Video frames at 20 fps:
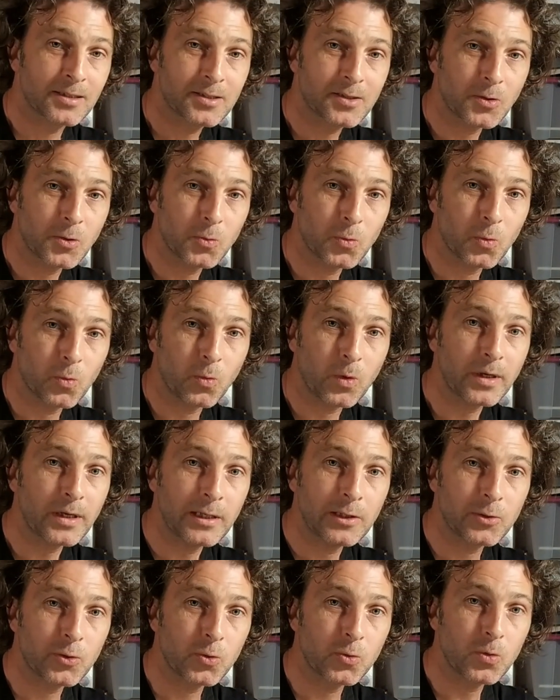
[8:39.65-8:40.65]
So
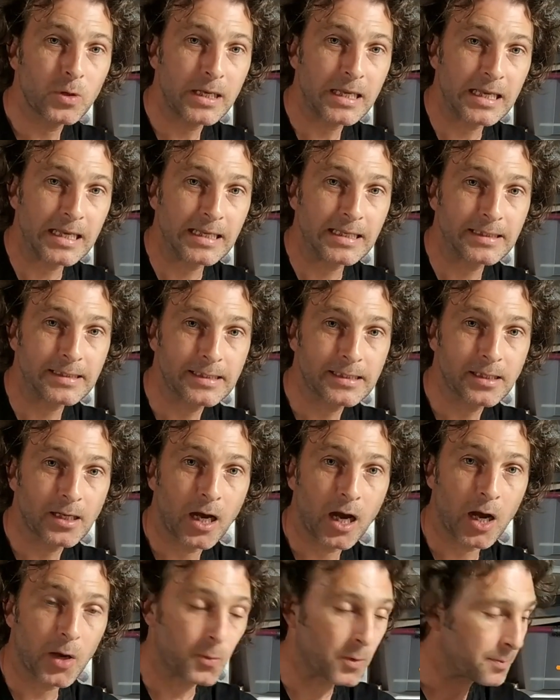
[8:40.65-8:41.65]
what I'll do
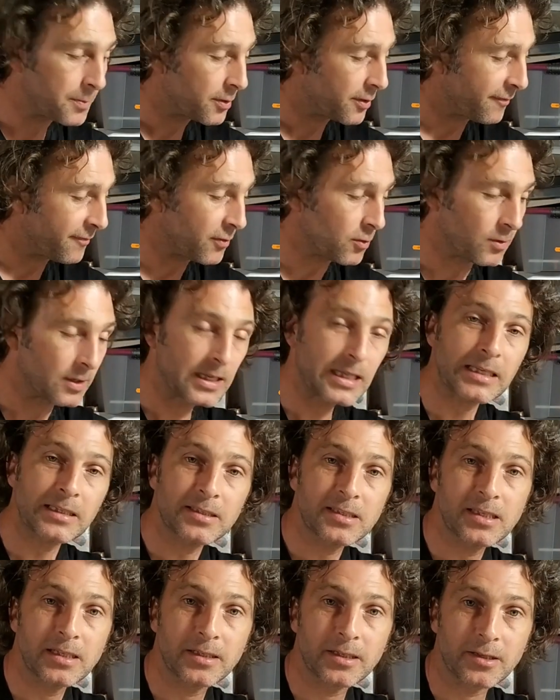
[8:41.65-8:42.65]
is I will put a few
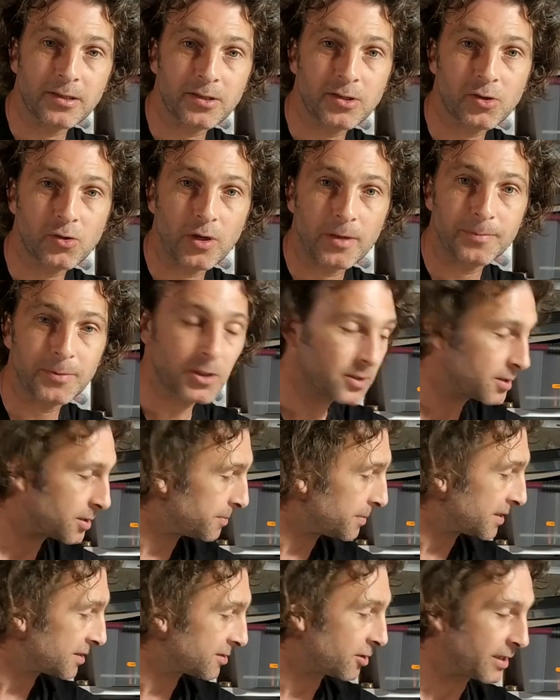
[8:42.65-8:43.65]
links in the description
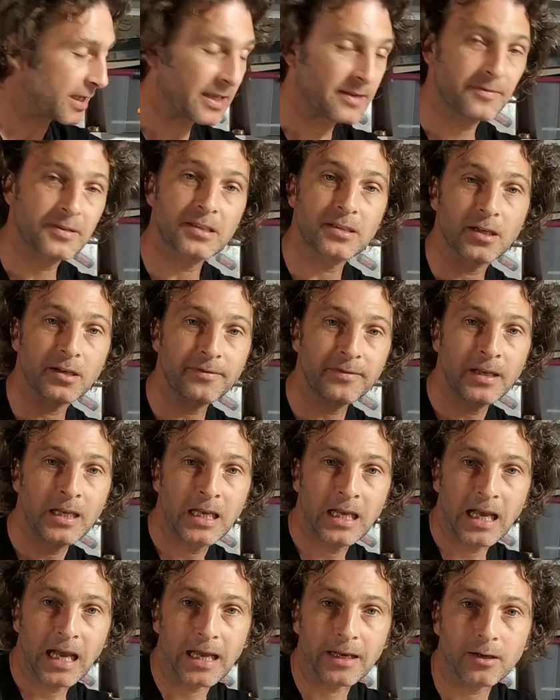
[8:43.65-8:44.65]
to Mr. Dave's stuff,
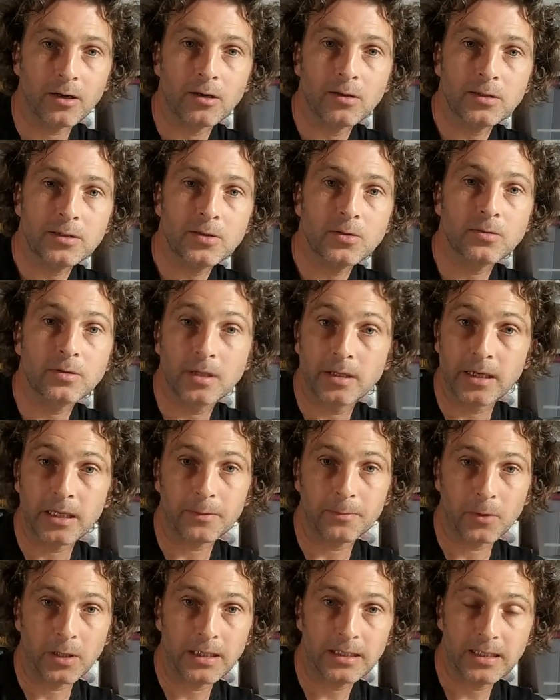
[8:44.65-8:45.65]
and also to
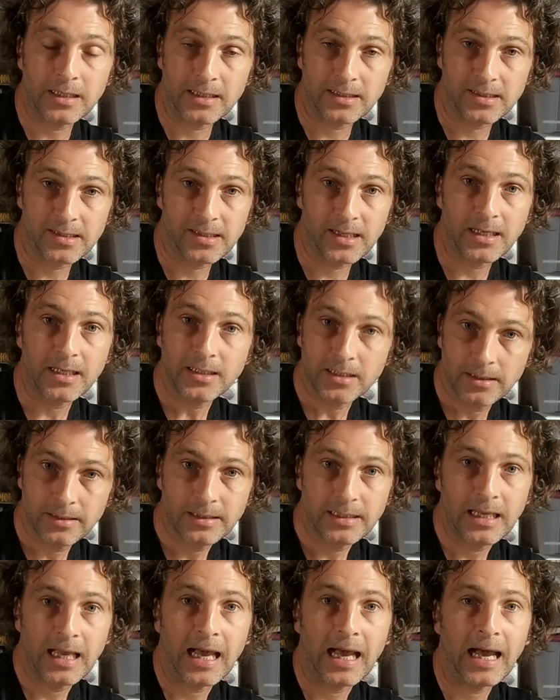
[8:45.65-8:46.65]
Nick Morante's site,
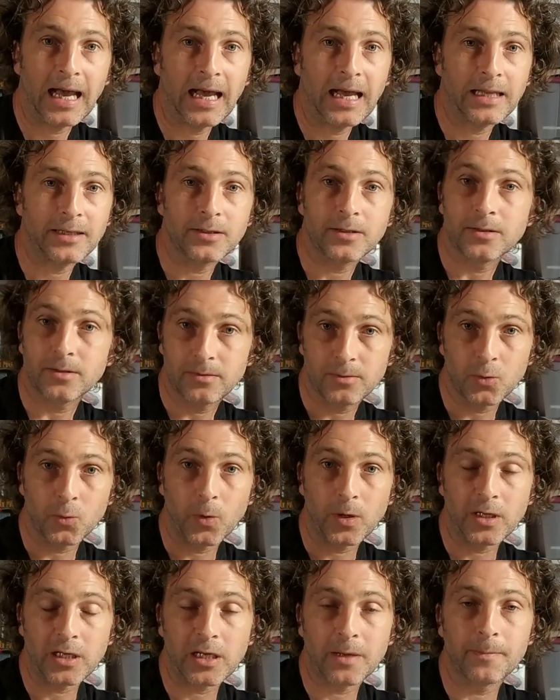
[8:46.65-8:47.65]
and
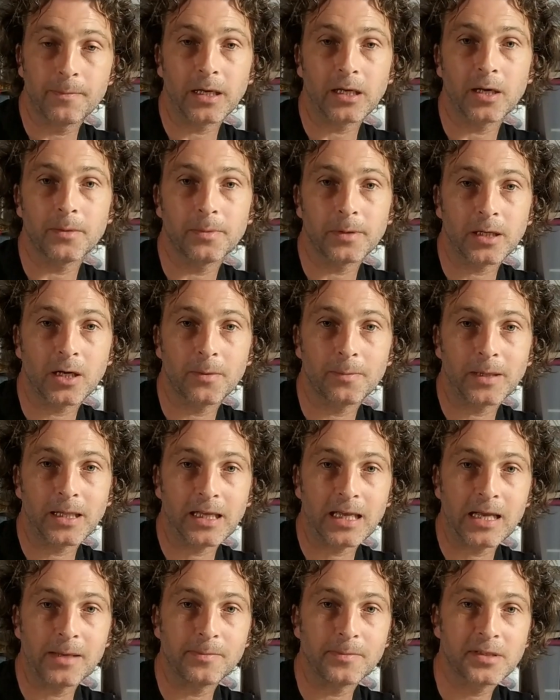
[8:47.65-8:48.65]
to where you can pick up a
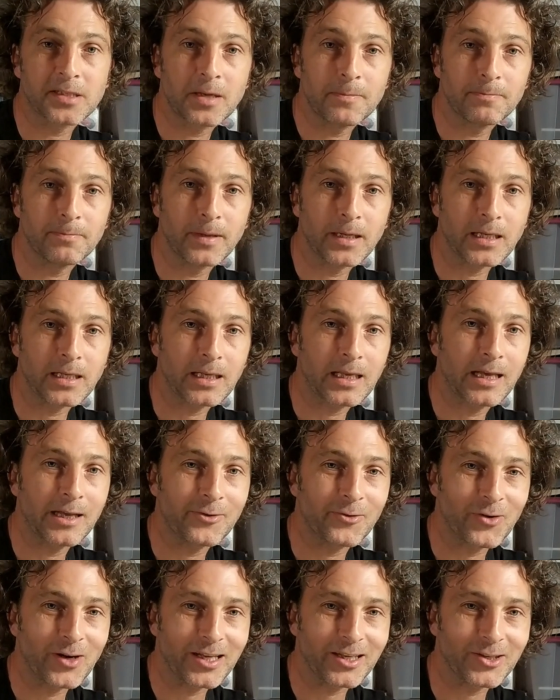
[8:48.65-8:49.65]
couple of games by
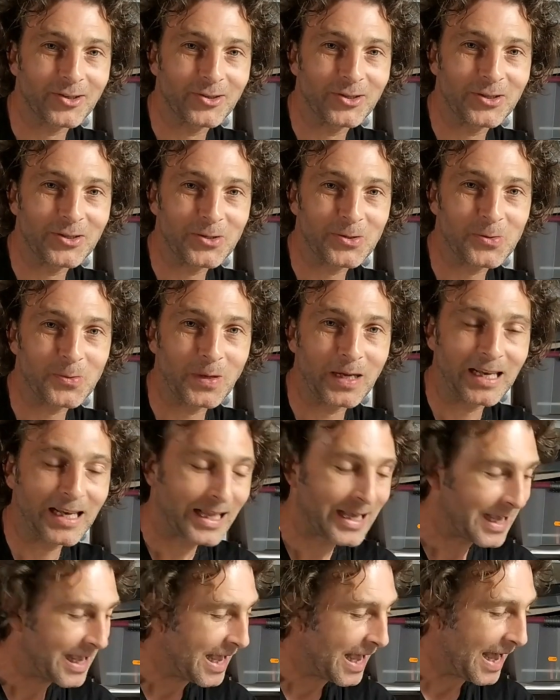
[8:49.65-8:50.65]
Ken Reichert as well.